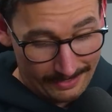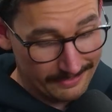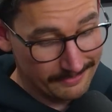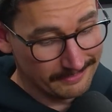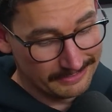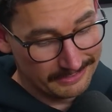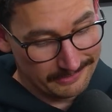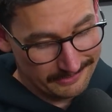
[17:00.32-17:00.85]

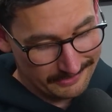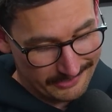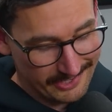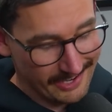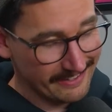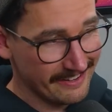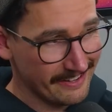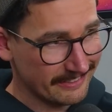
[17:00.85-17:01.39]
And
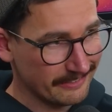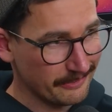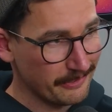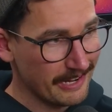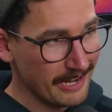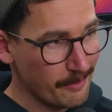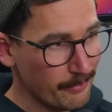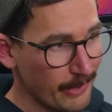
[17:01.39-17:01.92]
shout out
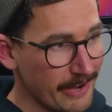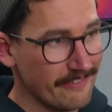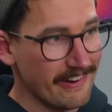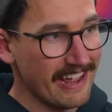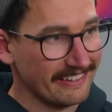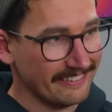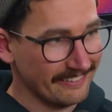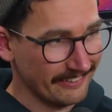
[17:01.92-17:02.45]
to Brett
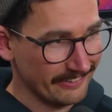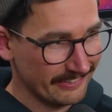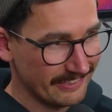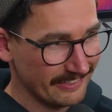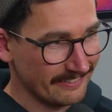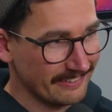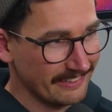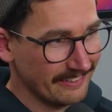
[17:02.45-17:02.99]
Ratton, who's
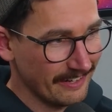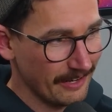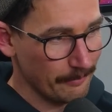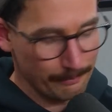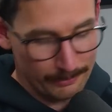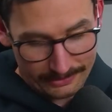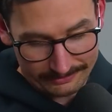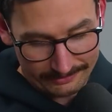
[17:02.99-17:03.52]
just, you
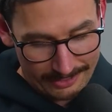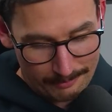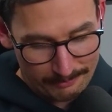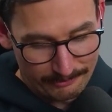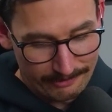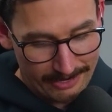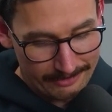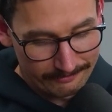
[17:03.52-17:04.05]
know, picked it
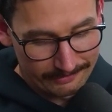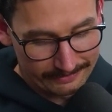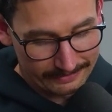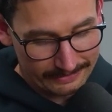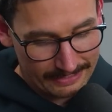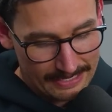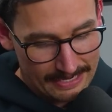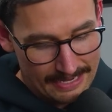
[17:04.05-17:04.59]
up and ran with
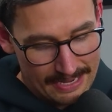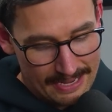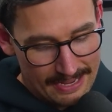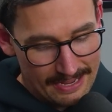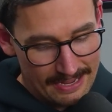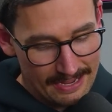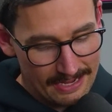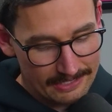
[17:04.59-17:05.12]
it.
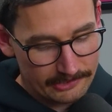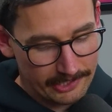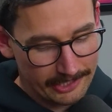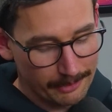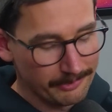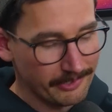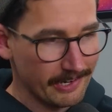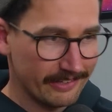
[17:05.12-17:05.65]

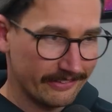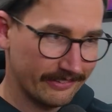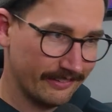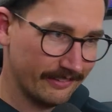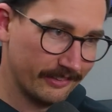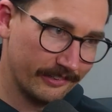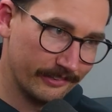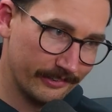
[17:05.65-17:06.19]
GWS,
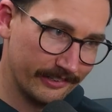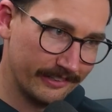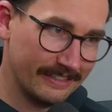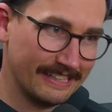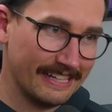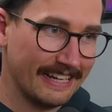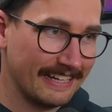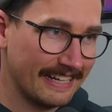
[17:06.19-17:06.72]

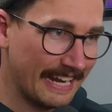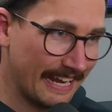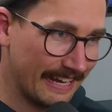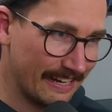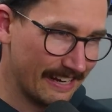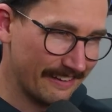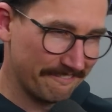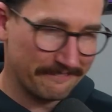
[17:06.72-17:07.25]
good
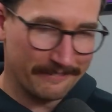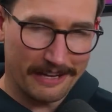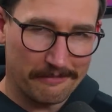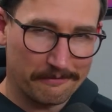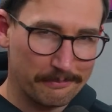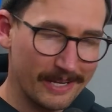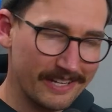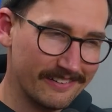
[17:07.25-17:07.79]
again.
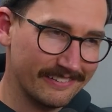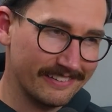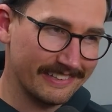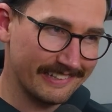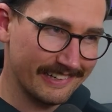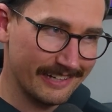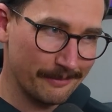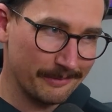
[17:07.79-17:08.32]
I've been on
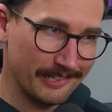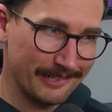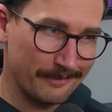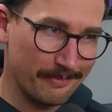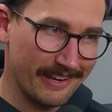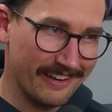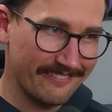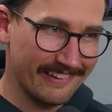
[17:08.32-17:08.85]
the
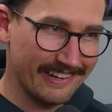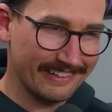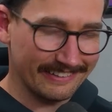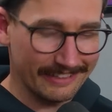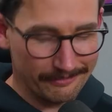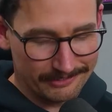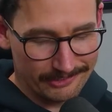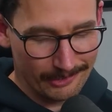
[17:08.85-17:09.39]
GWS
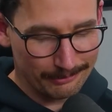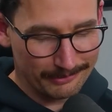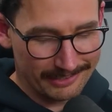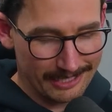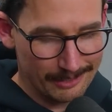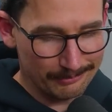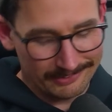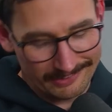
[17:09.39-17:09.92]
bandwagon. They've dropped a
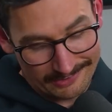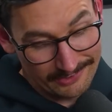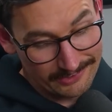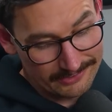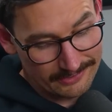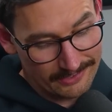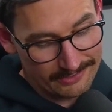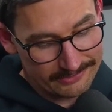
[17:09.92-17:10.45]
couple of
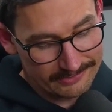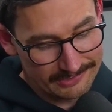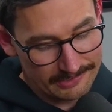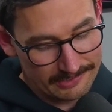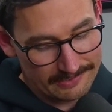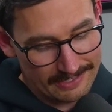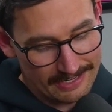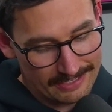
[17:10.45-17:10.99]
close
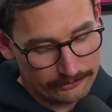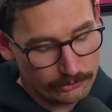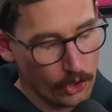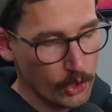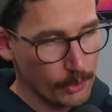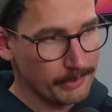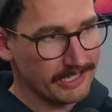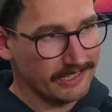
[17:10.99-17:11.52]
losses.
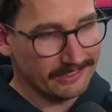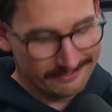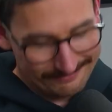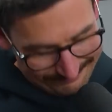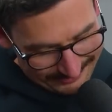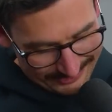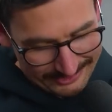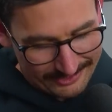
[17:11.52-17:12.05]
Toby,
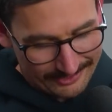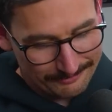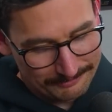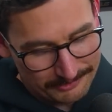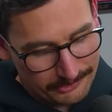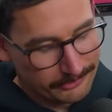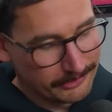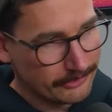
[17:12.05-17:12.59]
you know,
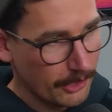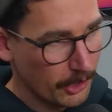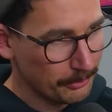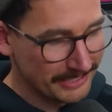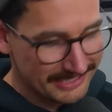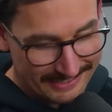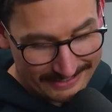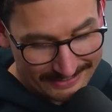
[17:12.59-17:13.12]
doing
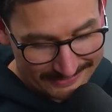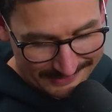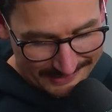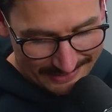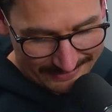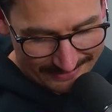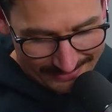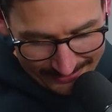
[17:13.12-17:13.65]
Toby tings
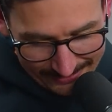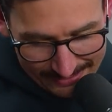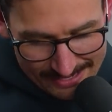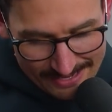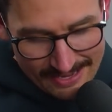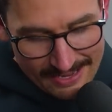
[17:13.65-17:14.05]
out there.